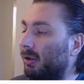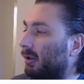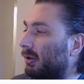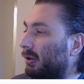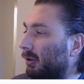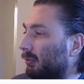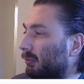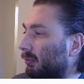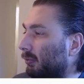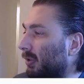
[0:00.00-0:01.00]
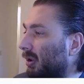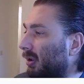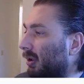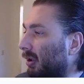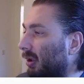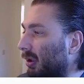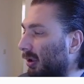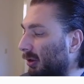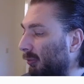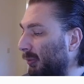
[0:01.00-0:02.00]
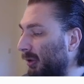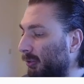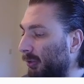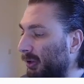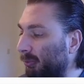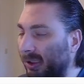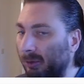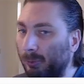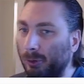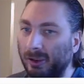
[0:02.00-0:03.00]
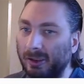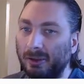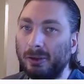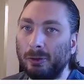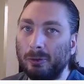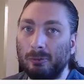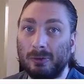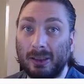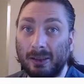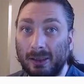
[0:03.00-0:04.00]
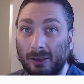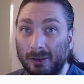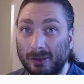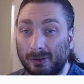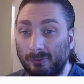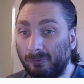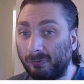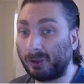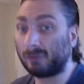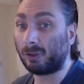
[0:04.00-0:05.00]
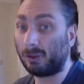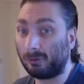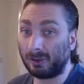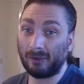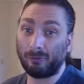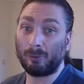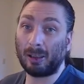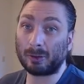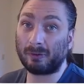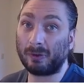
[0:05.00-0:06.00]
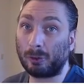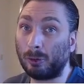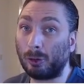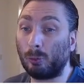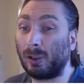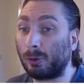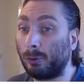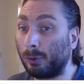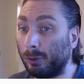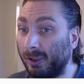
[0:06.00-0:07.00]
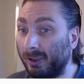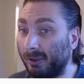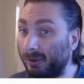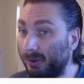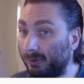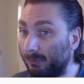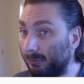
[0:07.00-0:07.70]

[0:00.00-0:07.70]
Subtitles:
So, we are going to make a boolean to tell us, first of all, if we bounce off a corner, what corner it is.